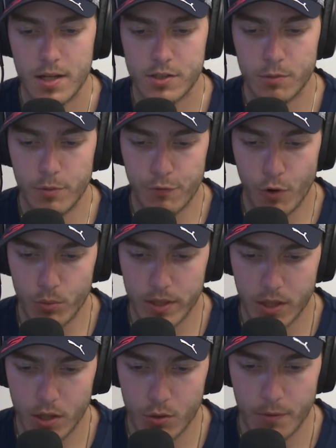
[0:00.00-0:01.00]
So before we
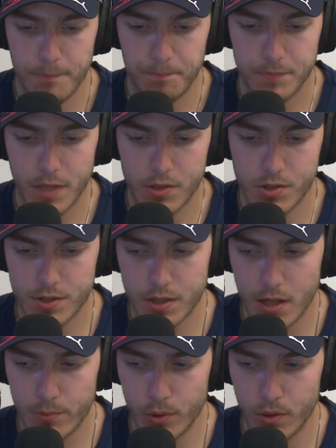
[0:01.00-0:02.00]
go, just a
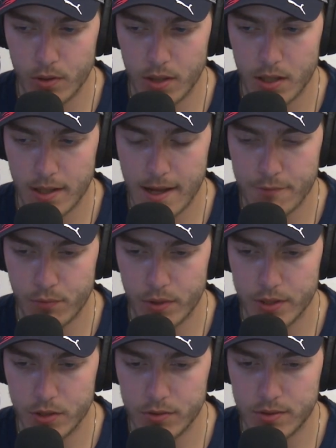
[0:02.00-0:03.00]
couple
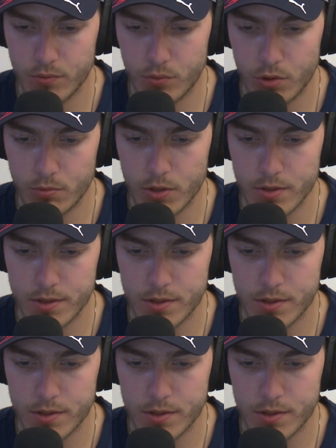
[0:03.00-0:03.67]
F1 news and rumors.